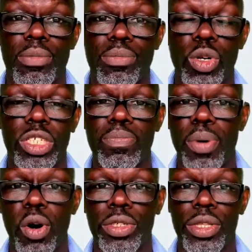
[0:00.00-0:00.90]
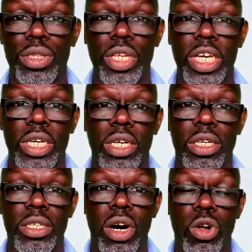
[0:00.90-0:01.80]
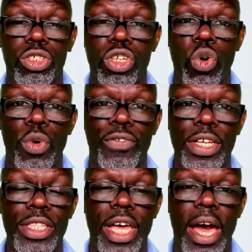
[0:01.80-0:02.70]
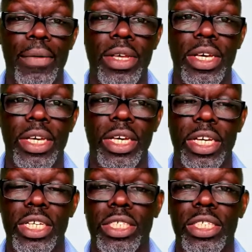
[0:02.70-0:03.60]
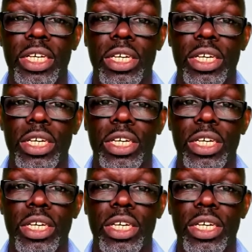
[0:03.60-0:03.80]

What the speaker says: Most important thing also within that is